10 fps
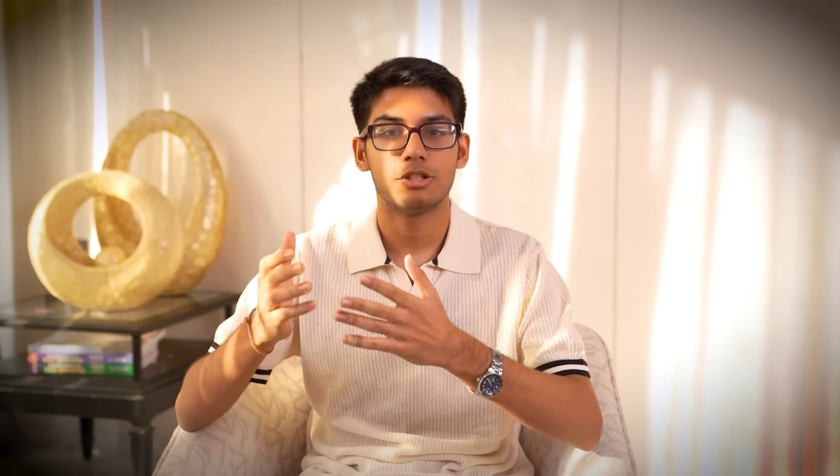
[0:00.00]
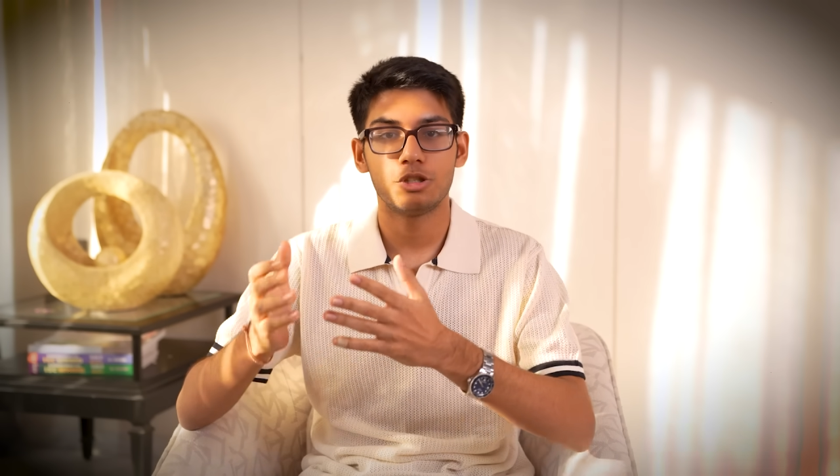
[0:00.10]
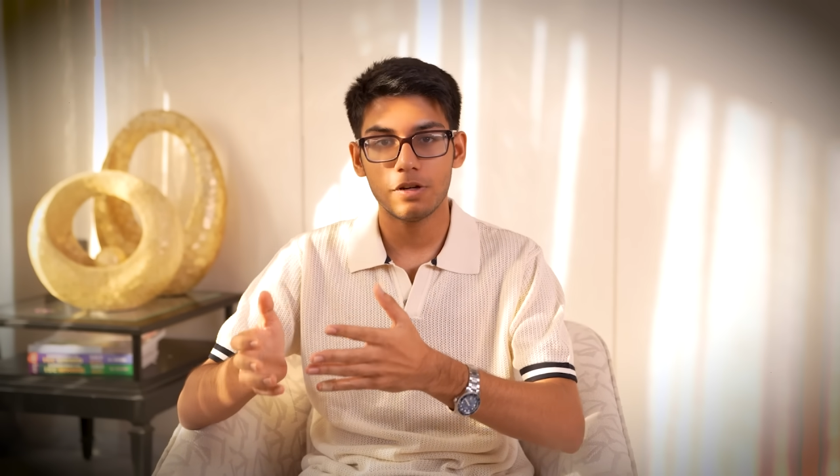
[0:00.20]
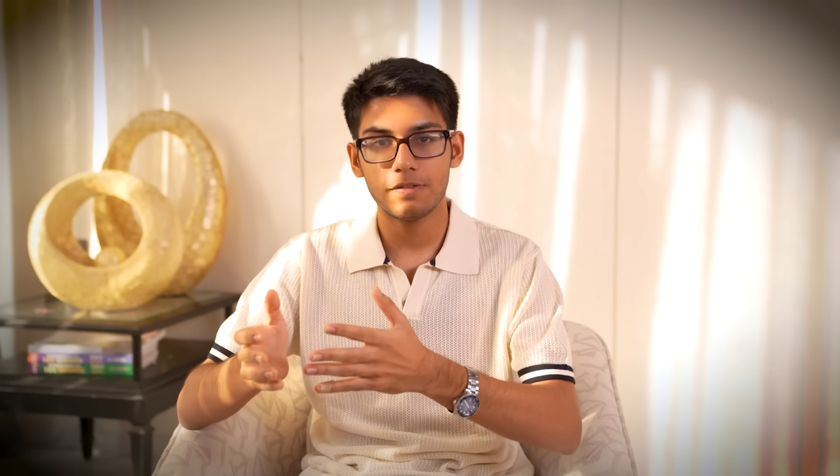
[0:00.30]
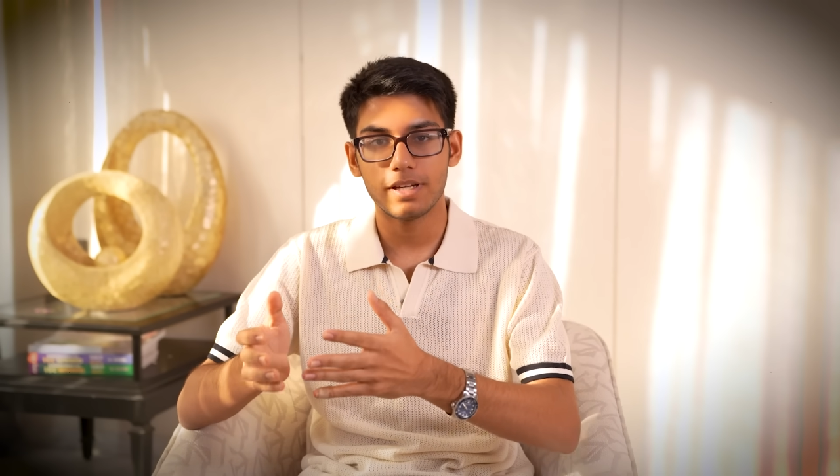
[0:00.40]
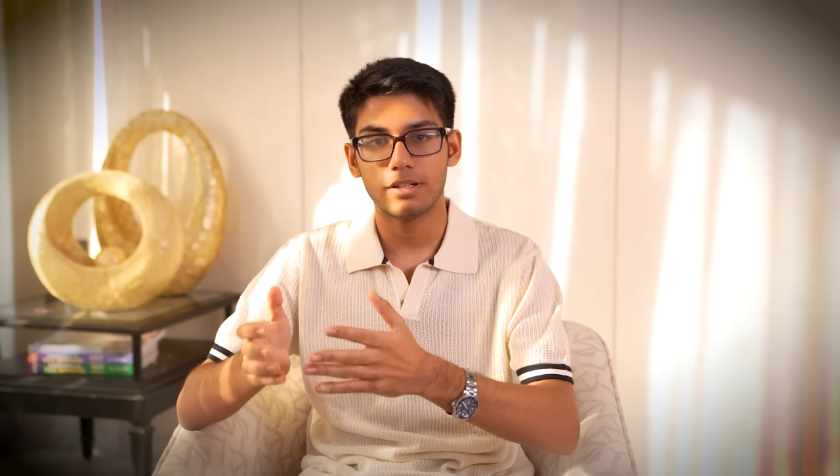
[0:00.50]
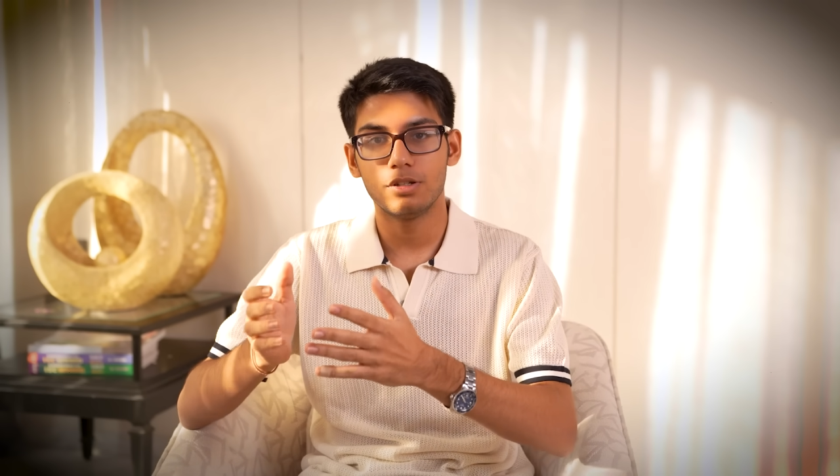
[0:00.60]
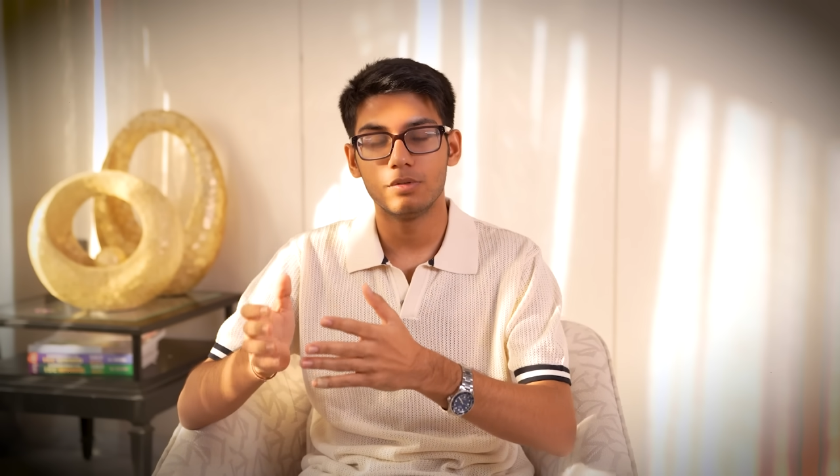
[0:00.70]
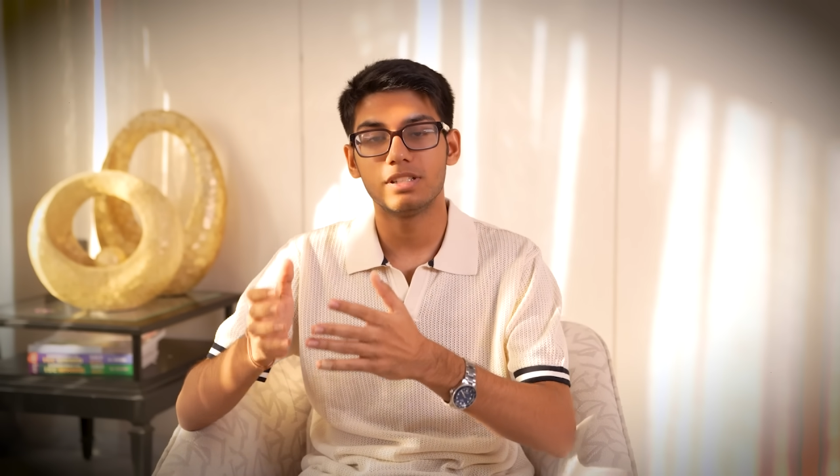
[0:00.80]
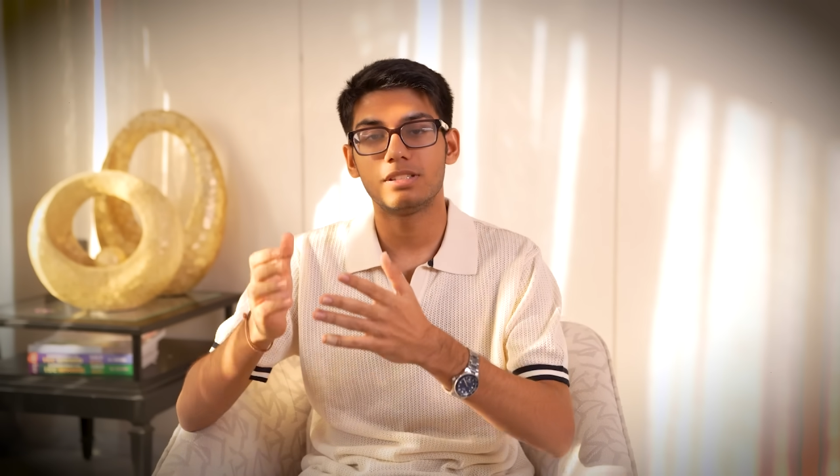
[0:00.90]
shifting
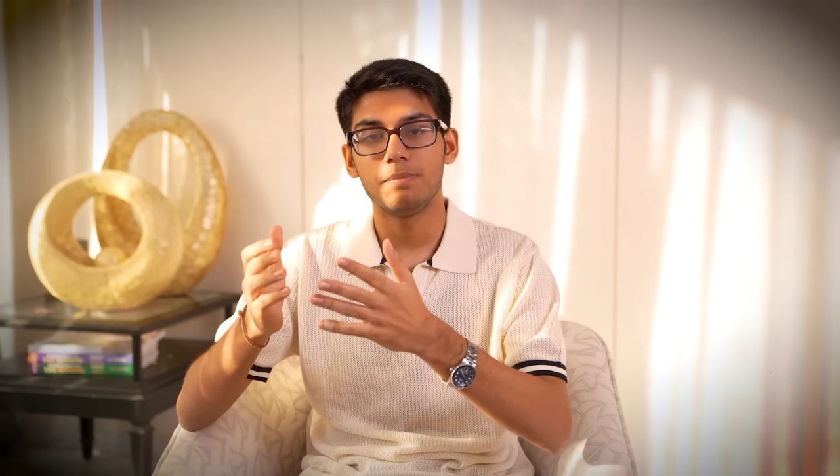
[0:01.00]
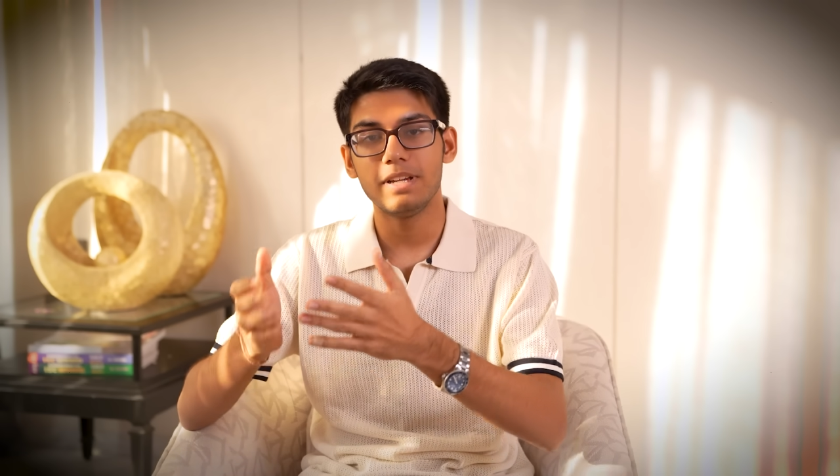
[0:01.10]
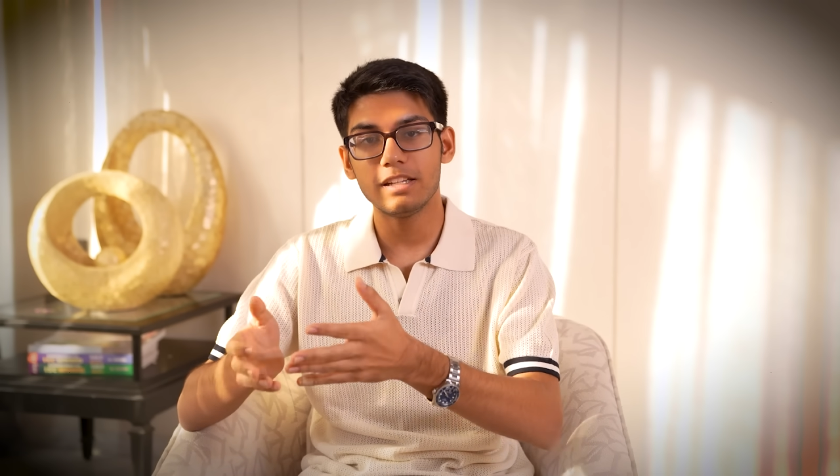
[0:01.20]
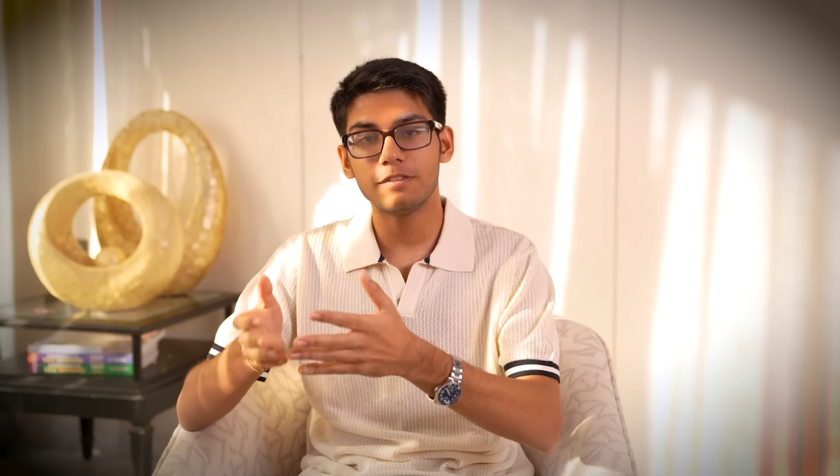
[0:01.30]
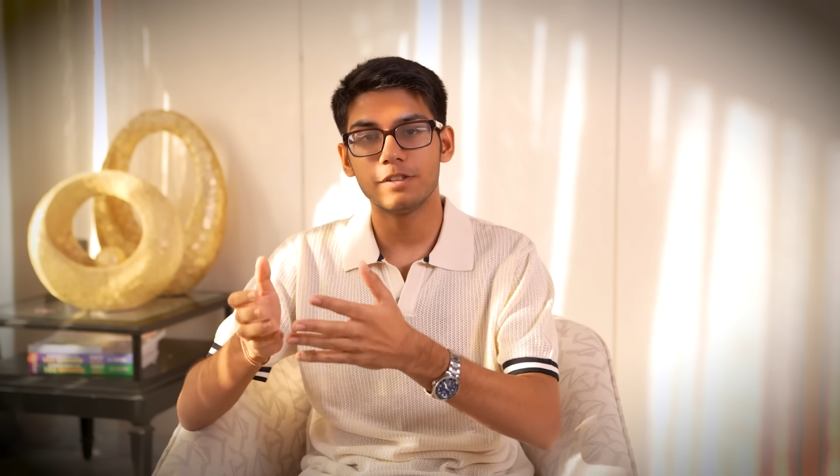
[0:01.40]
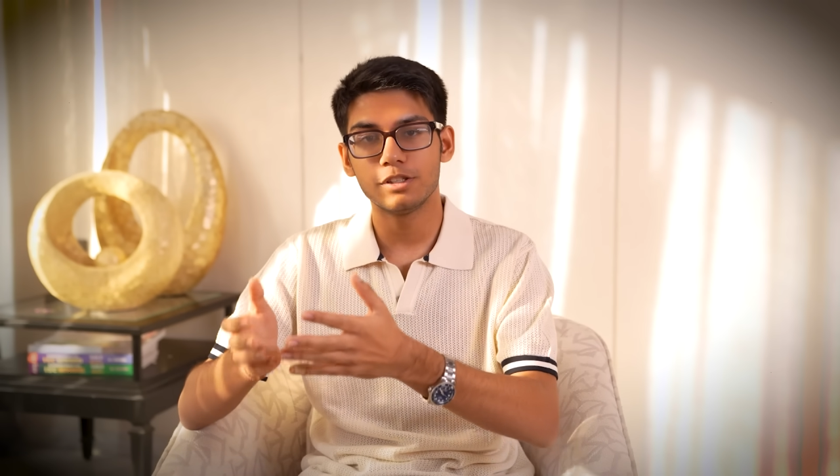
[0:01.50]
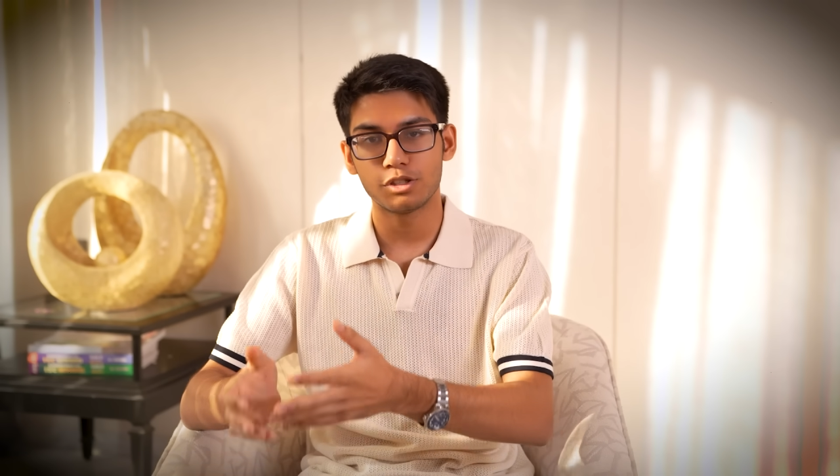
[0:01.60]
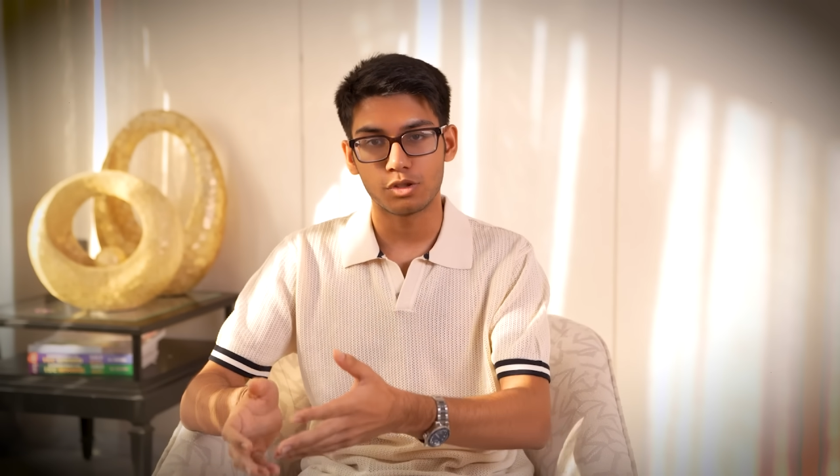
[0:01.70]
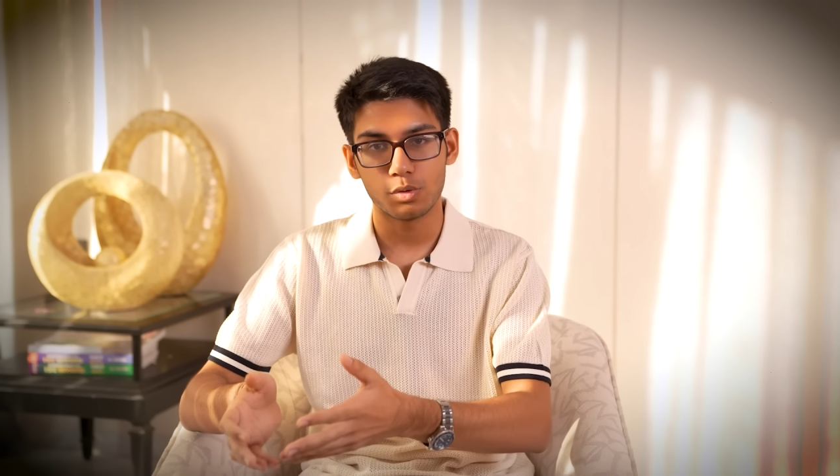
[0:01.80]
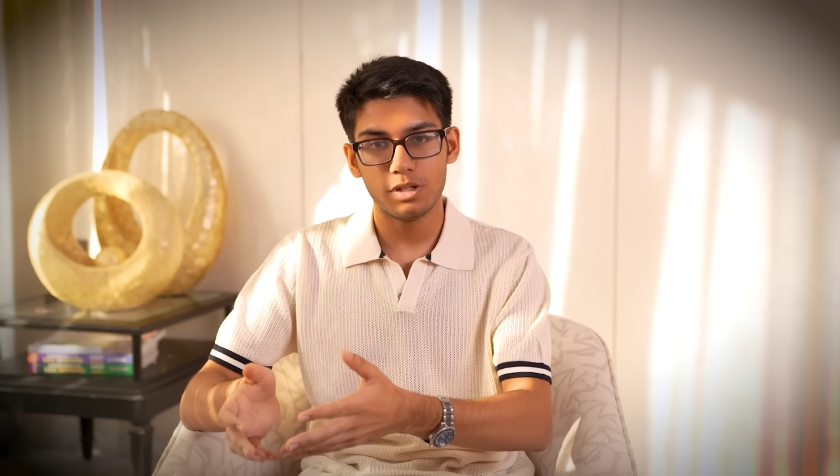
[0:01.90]
towards meaningful
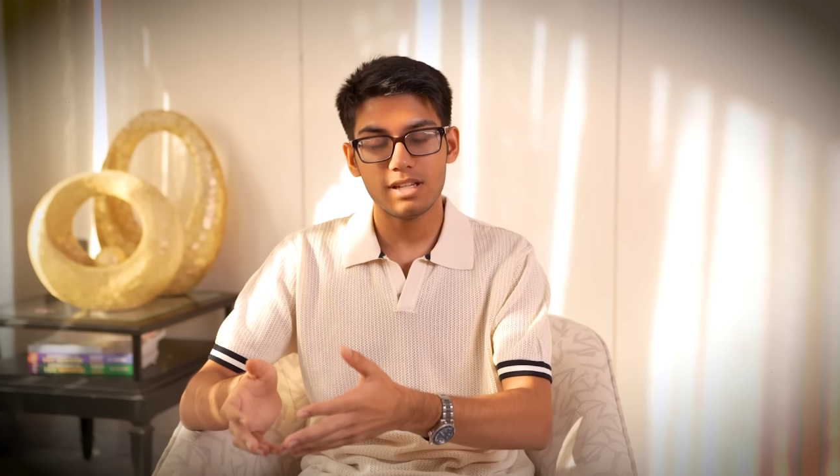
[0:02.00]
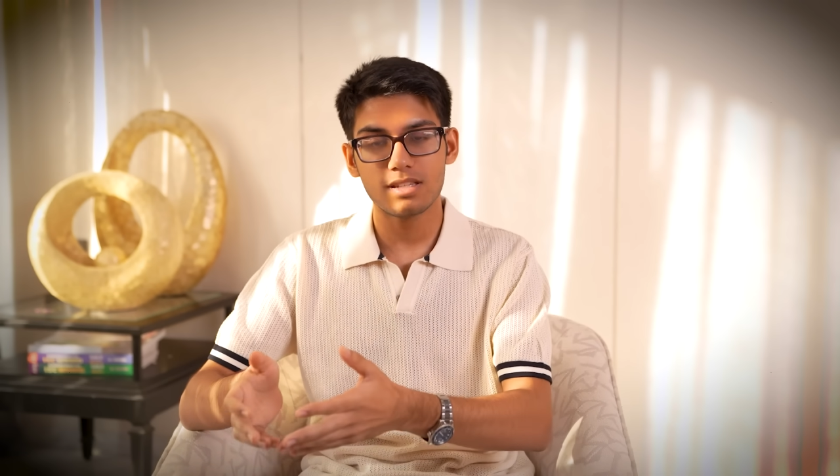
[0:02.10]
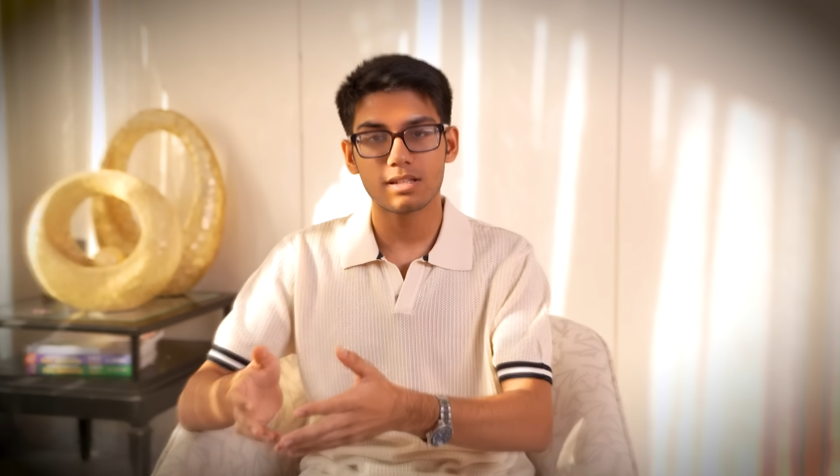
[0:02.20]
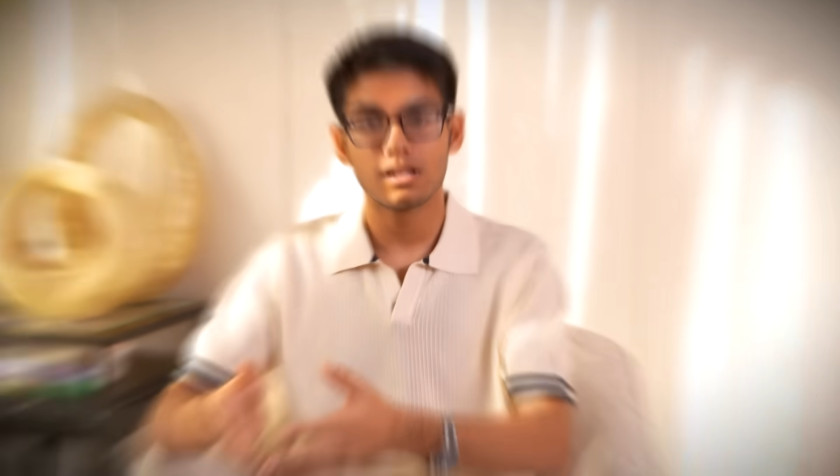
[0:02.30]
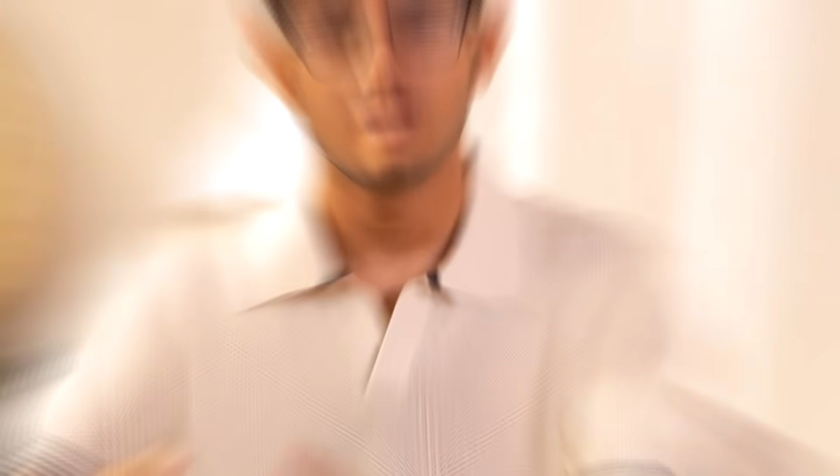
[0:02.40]
stories,